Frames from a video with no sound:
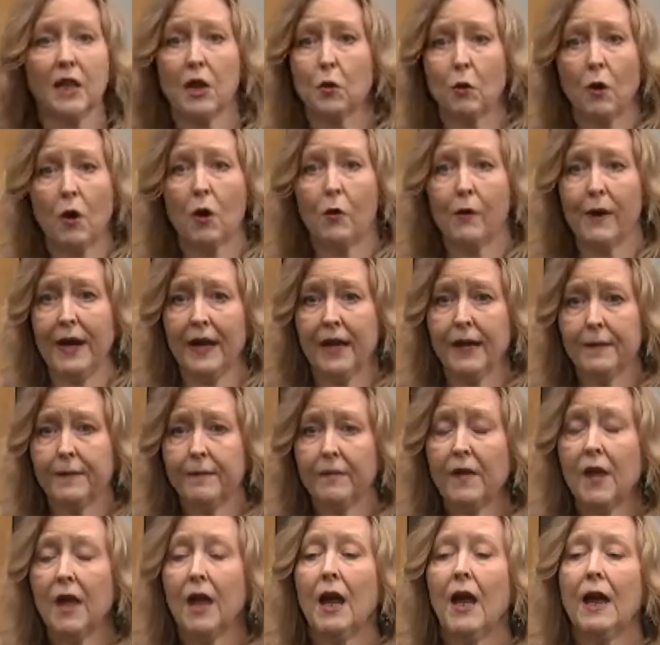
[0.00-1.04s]
growing.
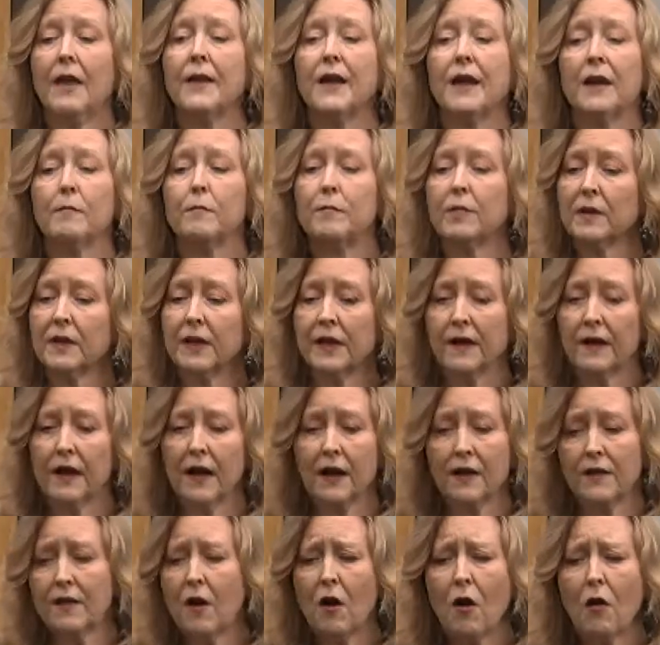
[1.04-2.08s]
They believe
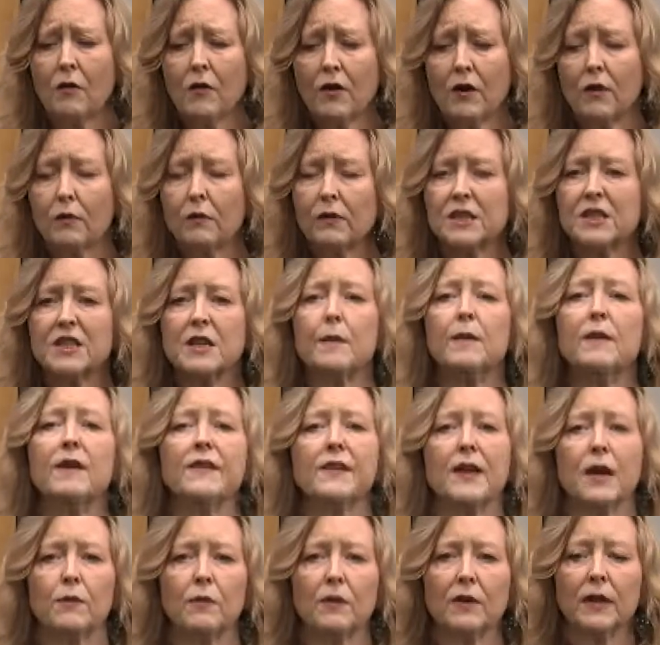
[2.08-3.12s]
the owner was somebody that
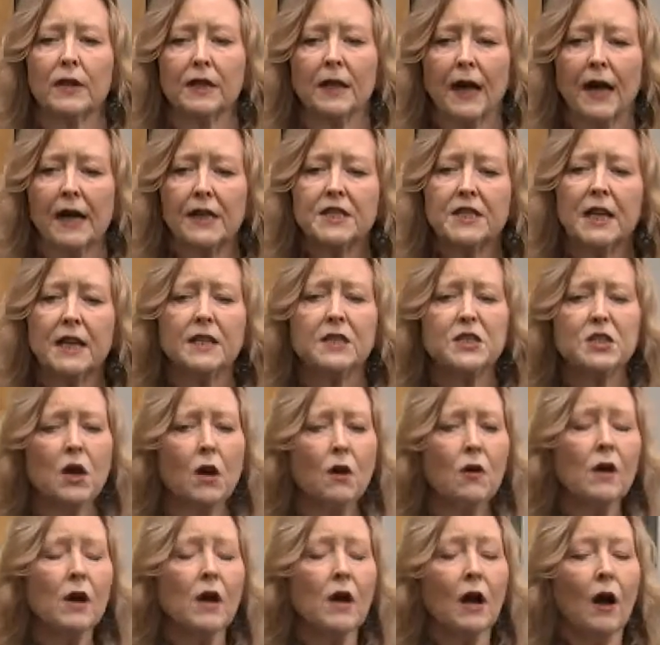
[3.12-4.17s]
they really liked. And
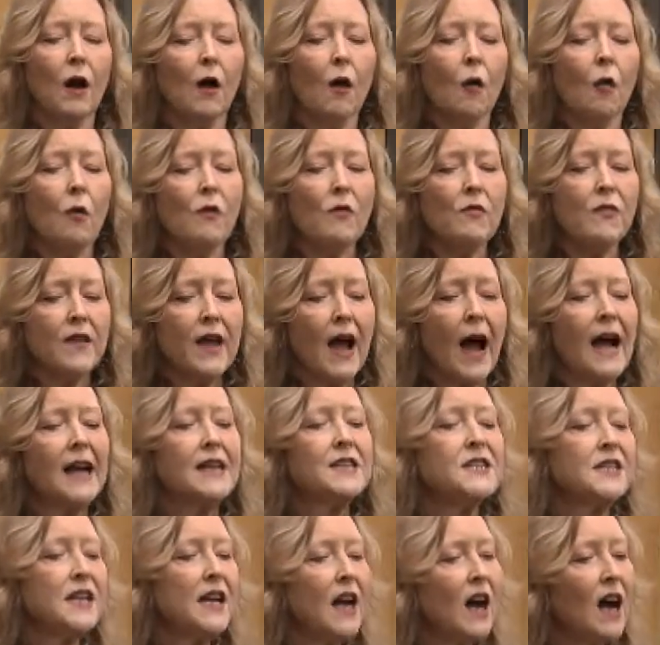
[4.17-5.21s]
so the
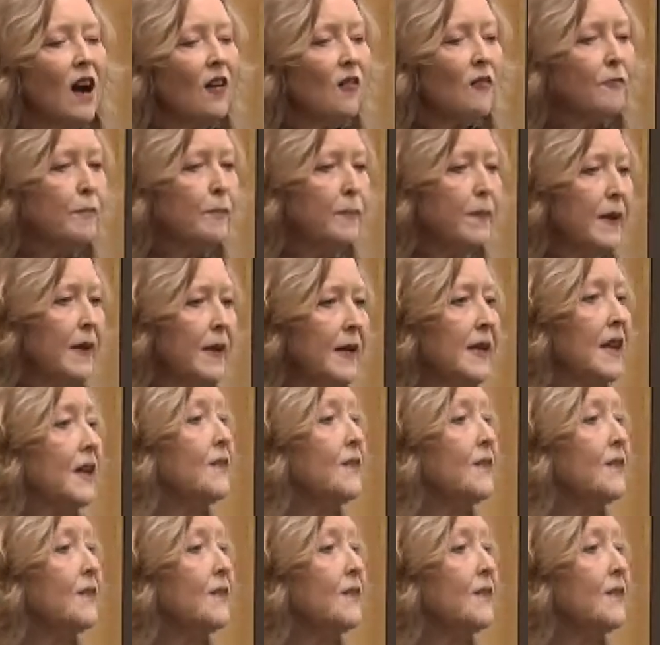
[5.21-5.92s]
idea of being